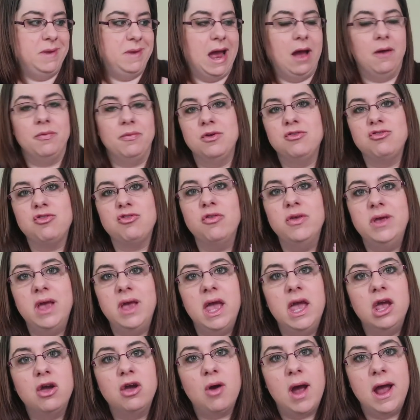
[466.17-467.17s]
Now, there's
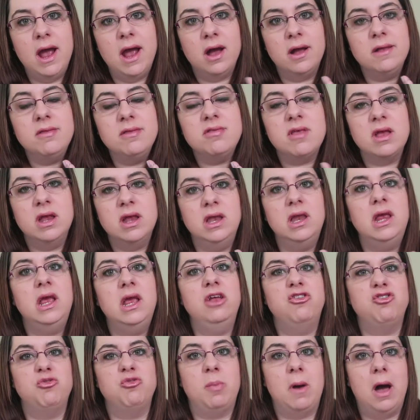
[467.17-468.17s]
only 8 crayons in
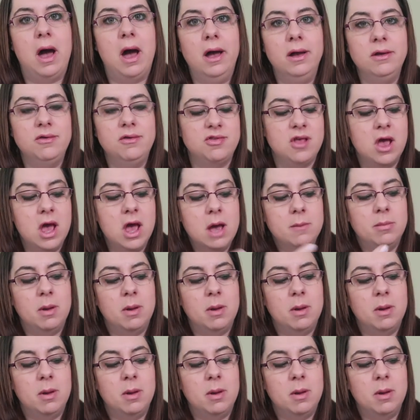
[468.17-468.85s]
each box,